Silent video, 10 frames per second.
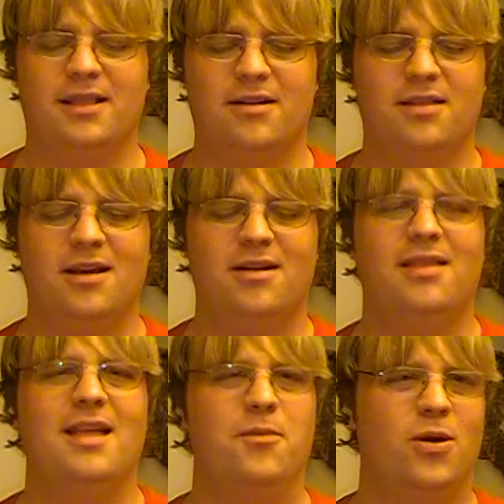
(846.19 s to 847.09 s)

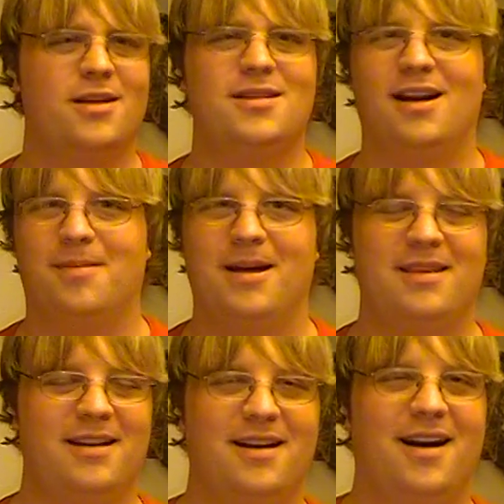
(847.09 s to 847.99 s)
They want to talk
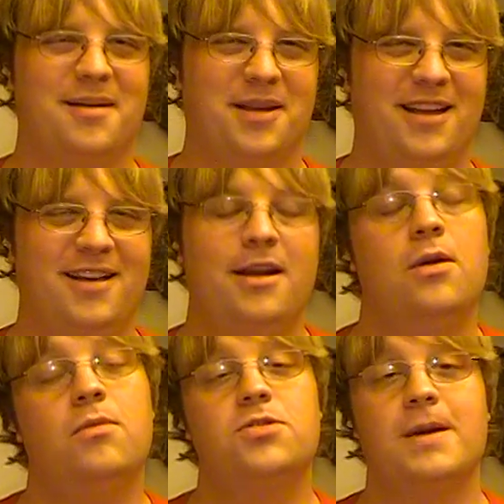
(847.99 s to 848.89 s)
about the economy,
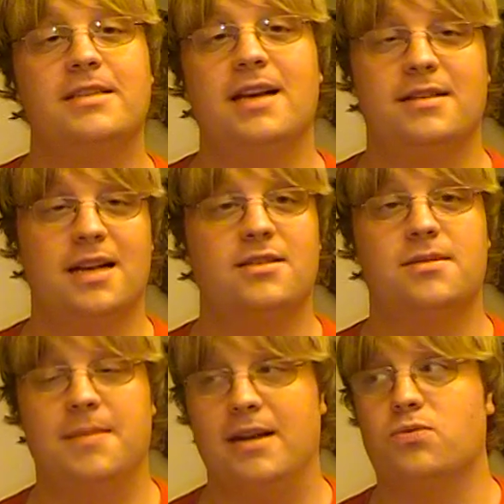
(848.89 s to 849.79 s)
which makes sense.
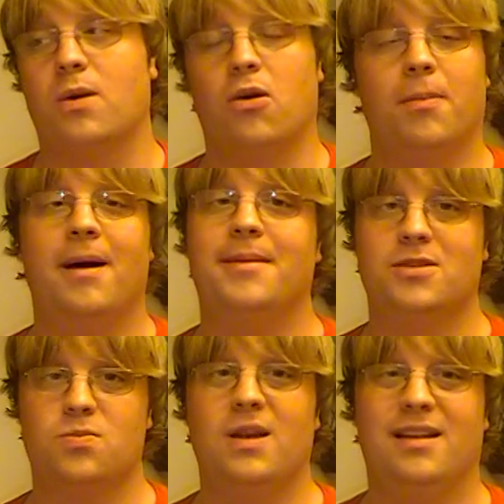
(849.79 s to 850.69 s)
That's where Obama
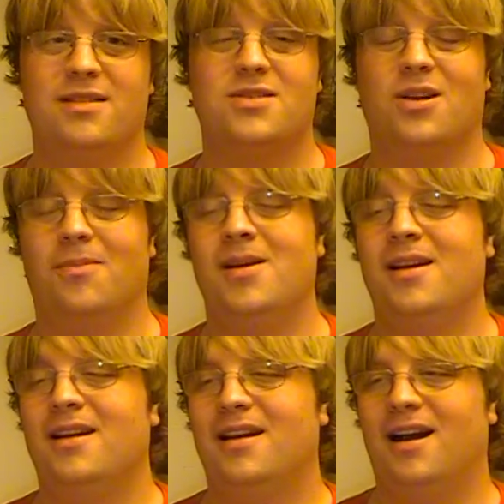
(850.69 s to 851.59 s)
is weak. So
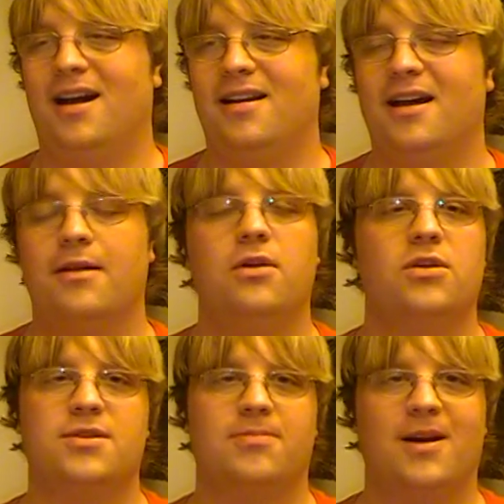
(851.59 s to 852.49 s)

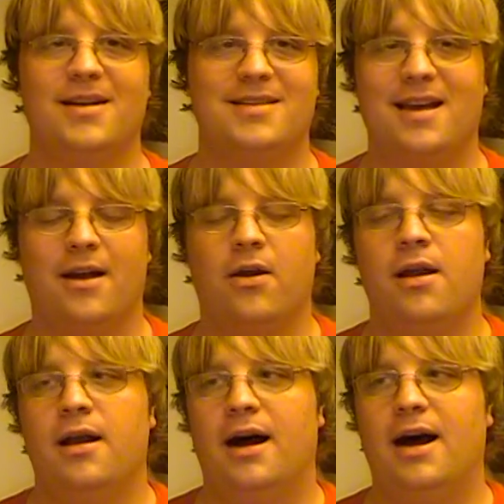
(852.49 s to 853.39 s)
no surprise
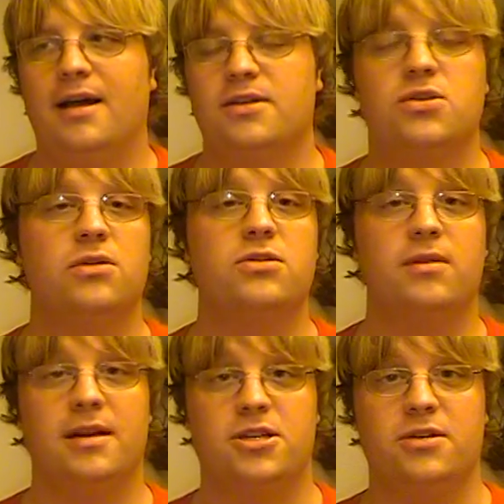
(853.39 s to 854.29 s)
there. The
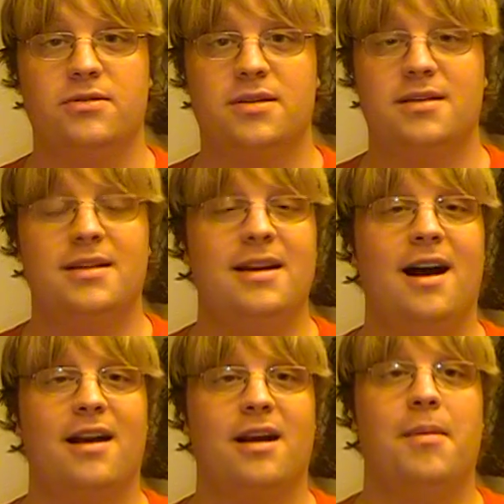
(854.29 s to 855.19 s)
social issues did
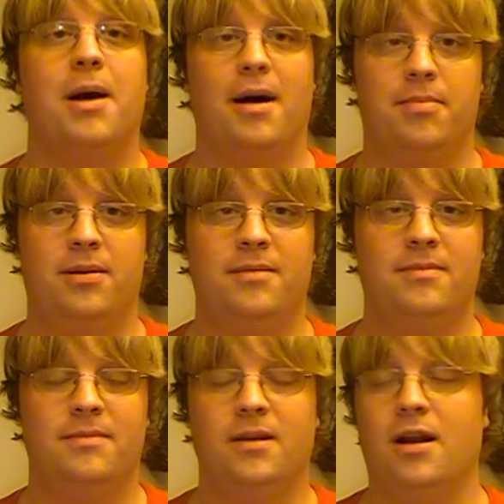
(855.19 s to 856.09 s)
not come up.
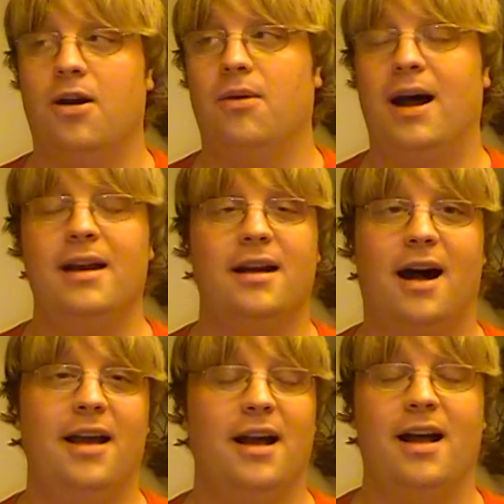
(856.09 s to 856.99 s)
You know,
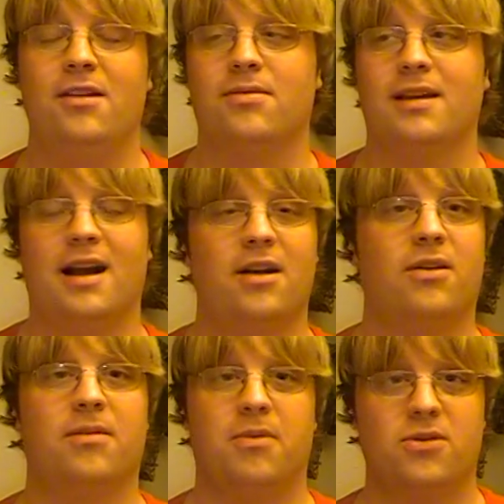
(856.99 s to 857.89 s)
I don't think I
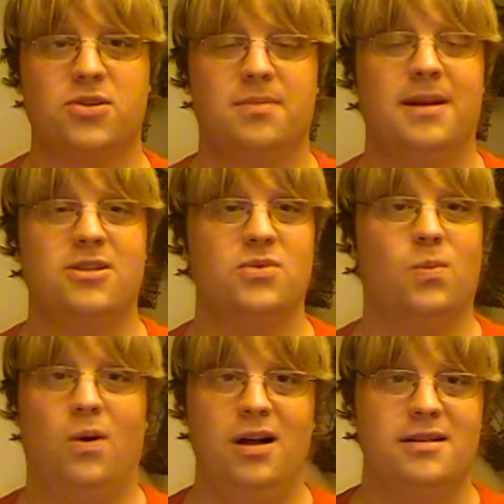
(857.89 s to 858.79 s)
heard abortion
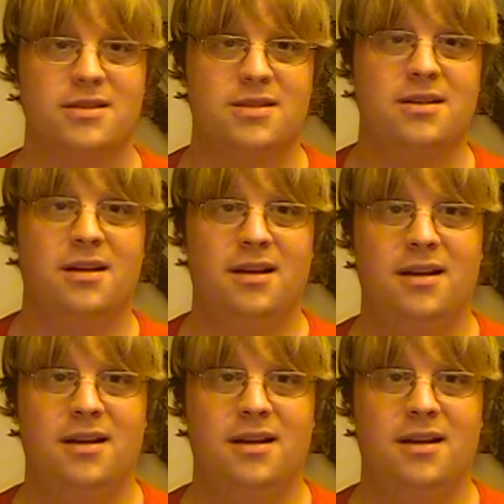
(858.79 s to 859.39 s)
mentioned once.